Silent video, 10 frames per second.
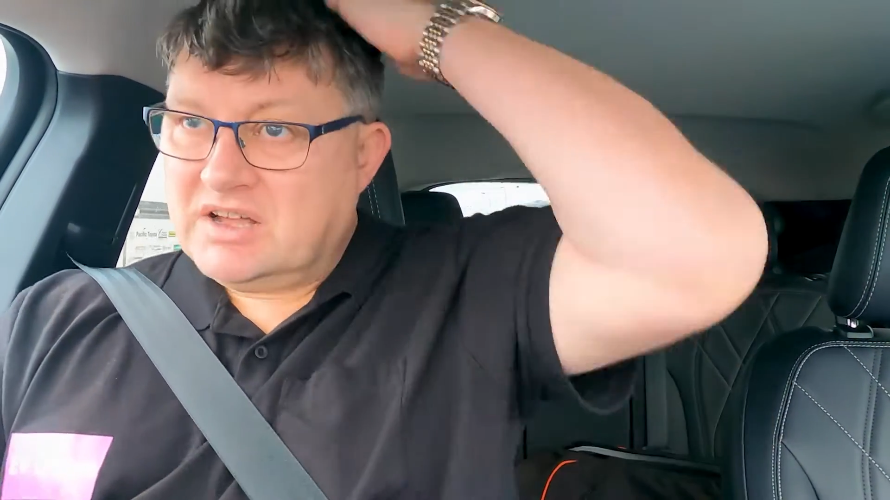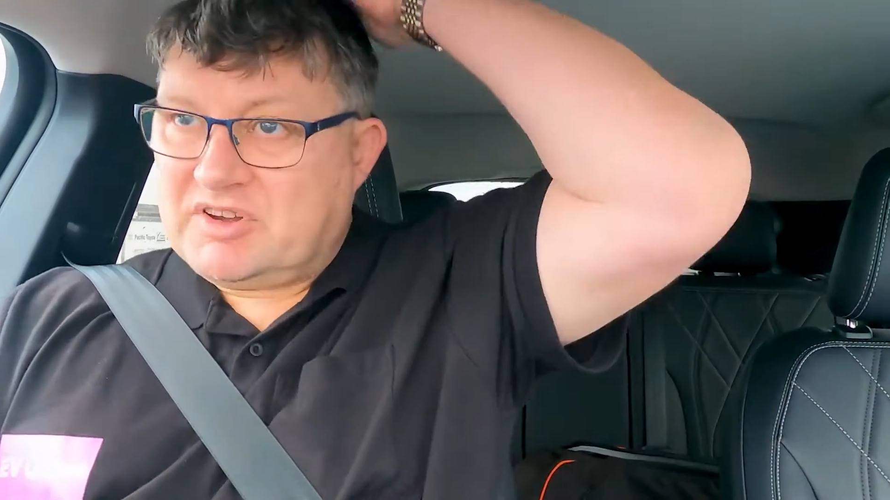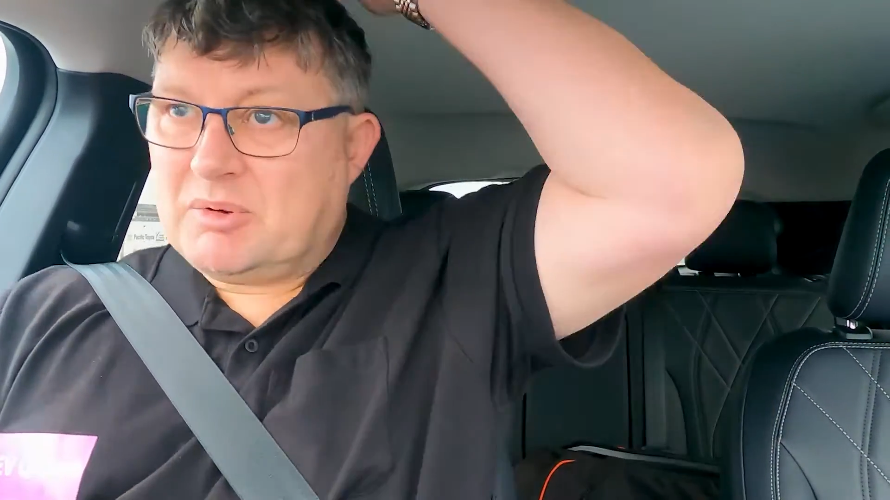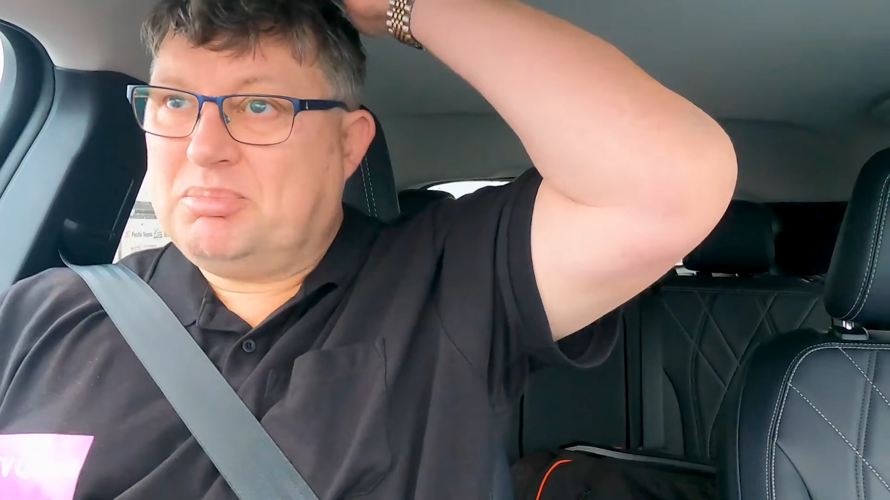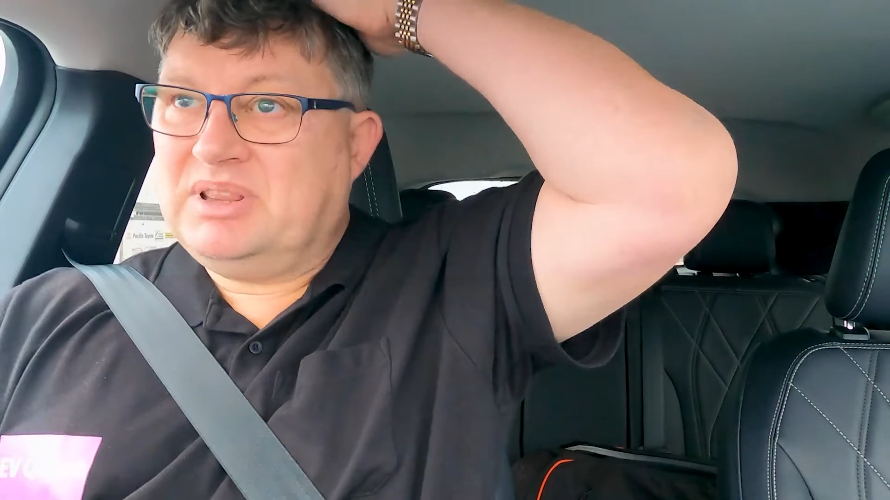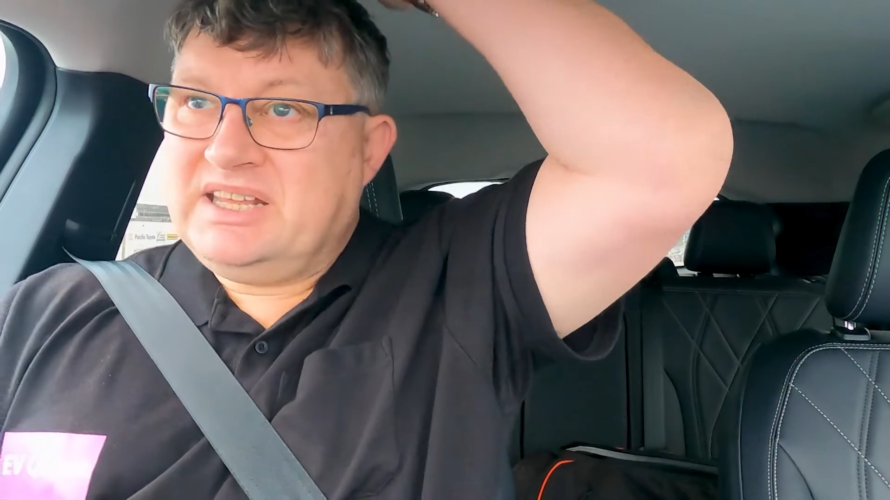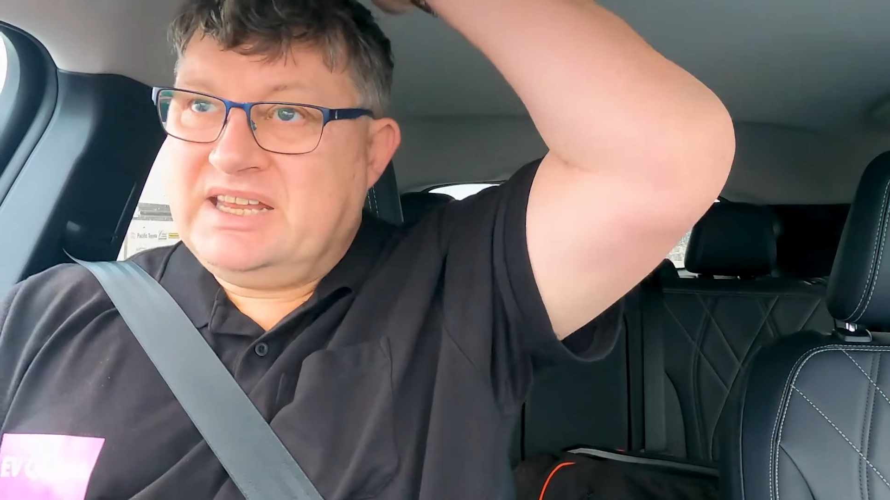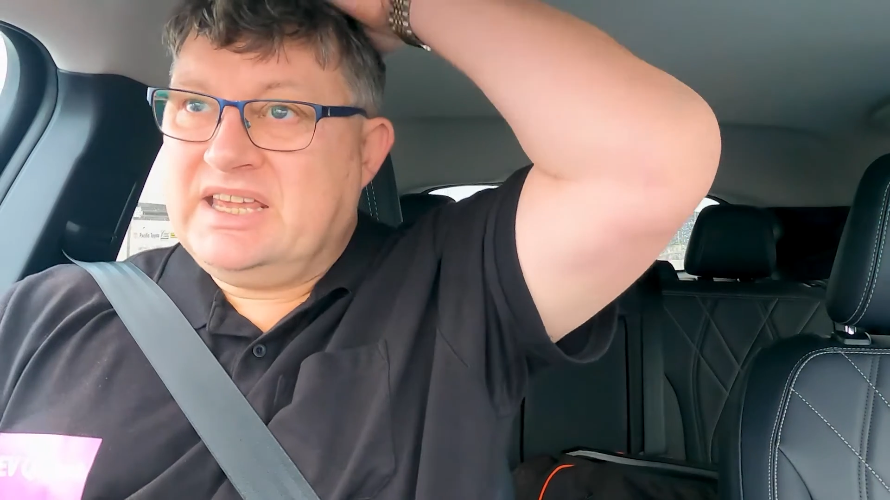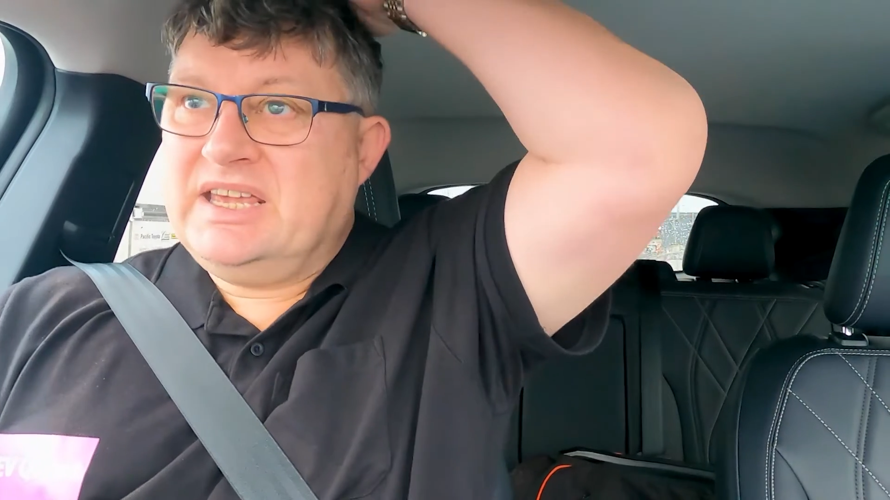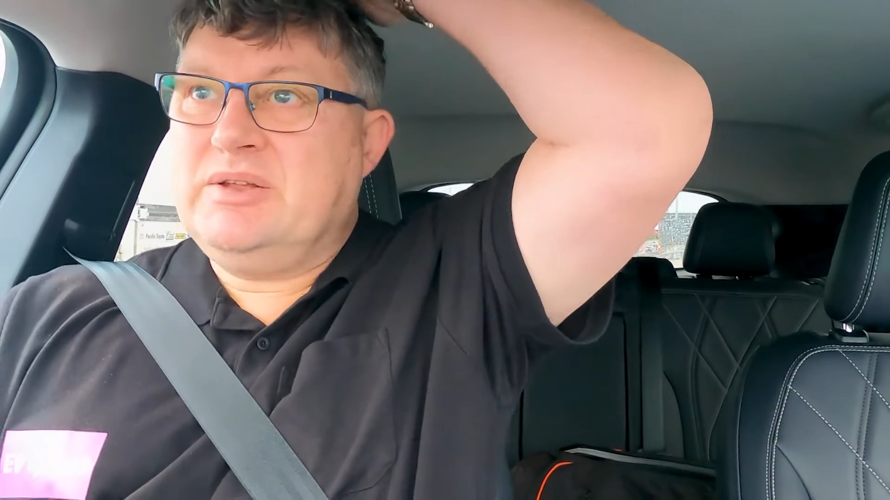I've got
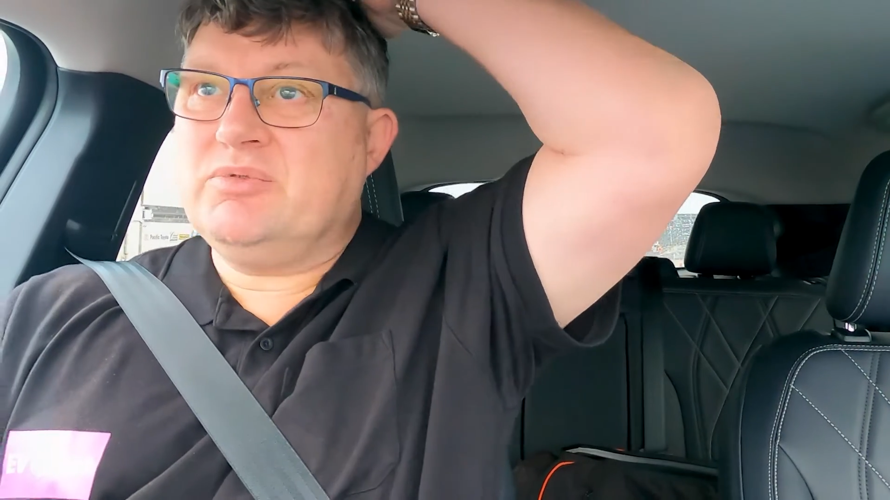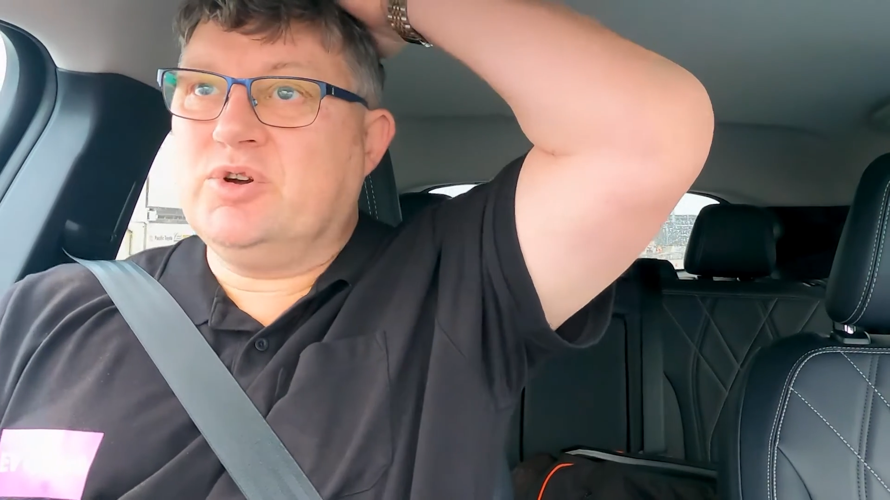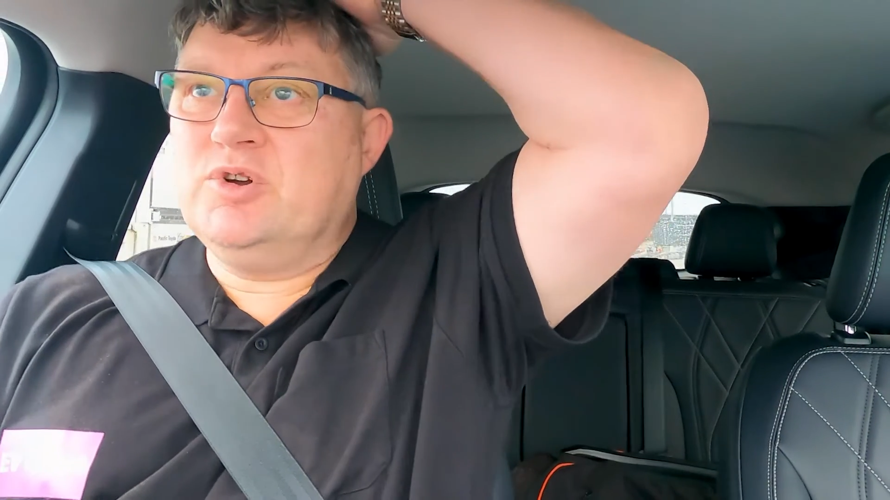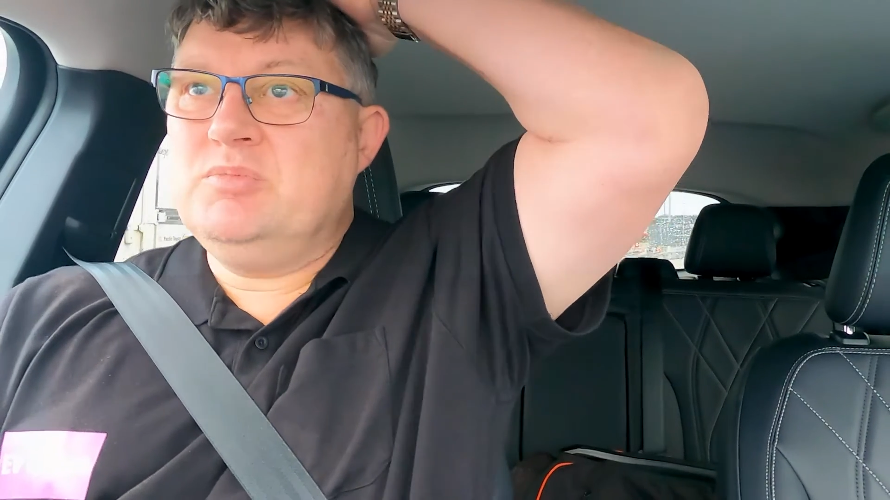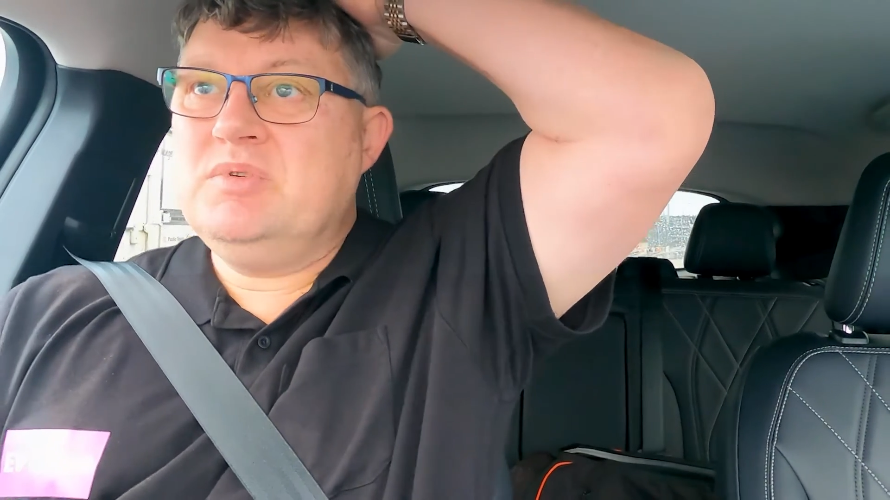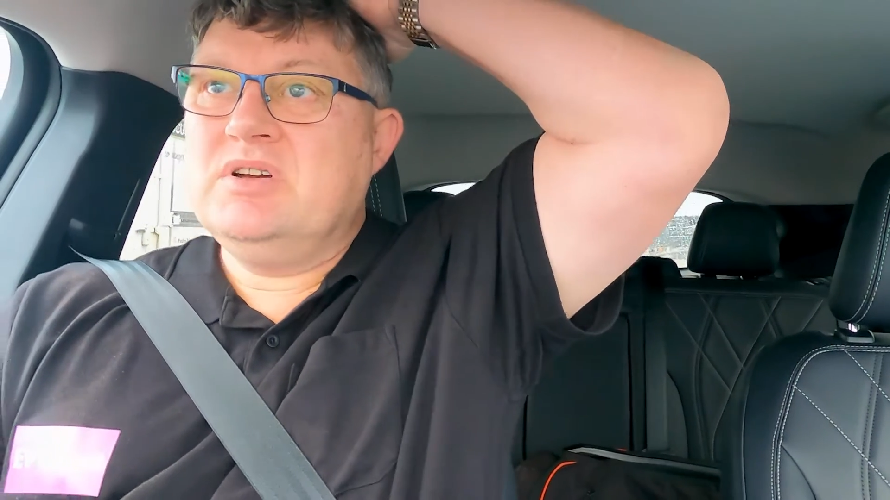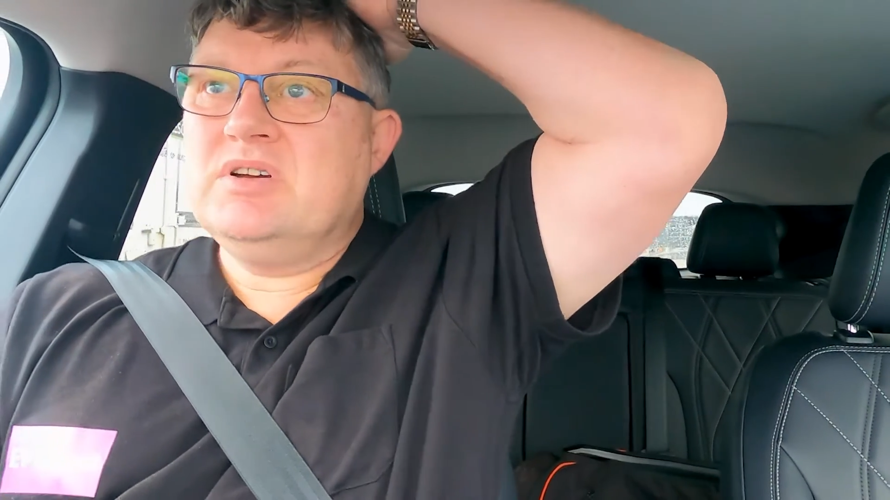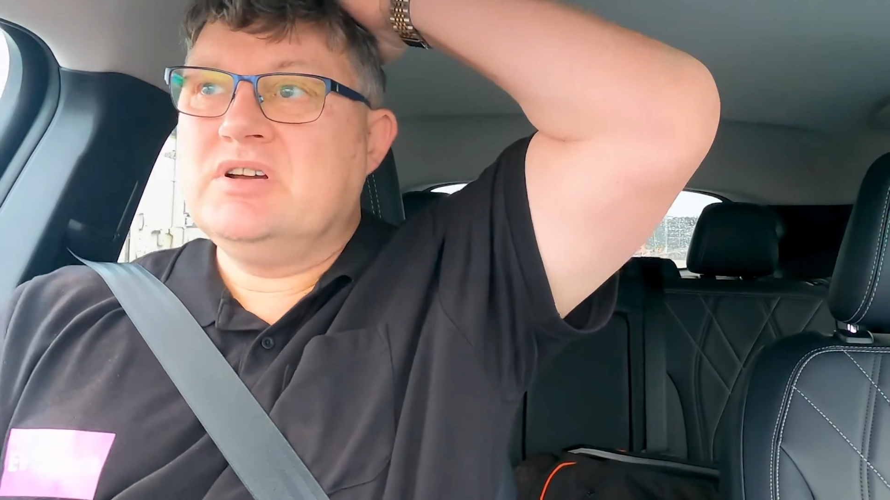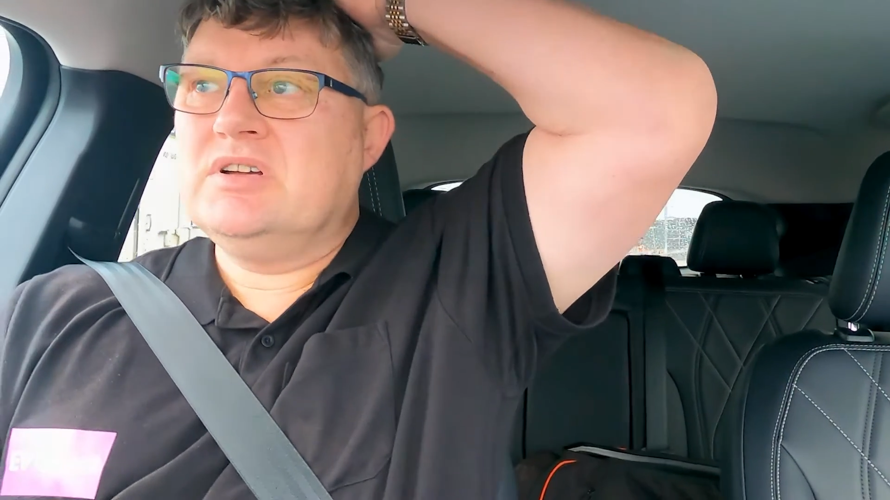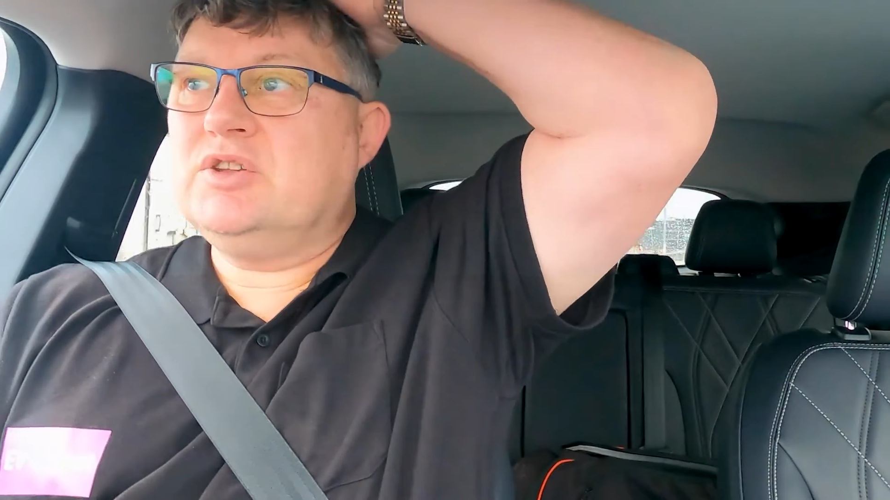plenty of headroom,
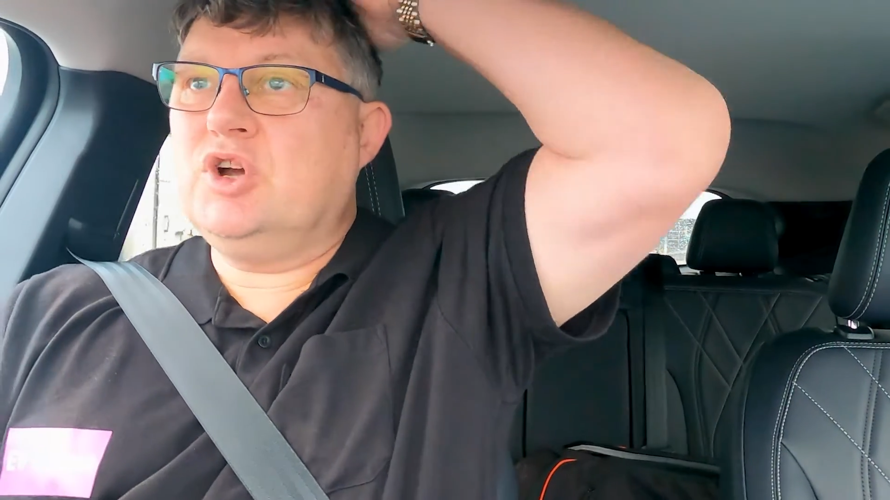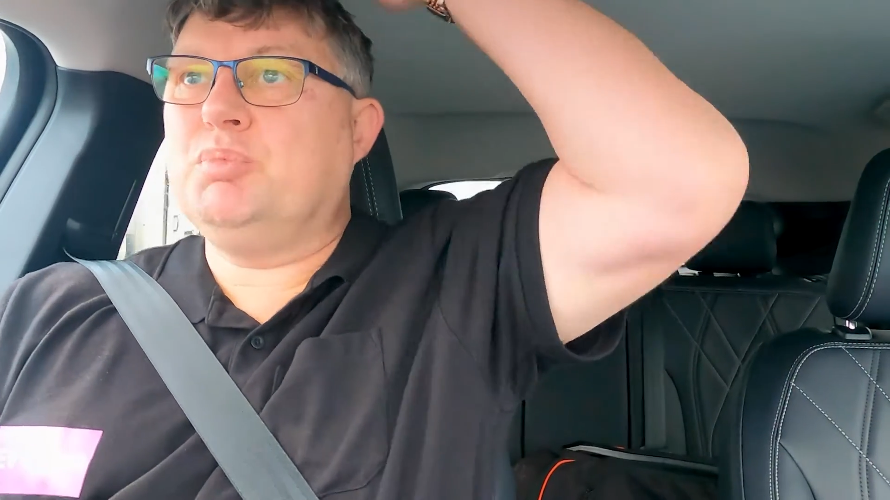no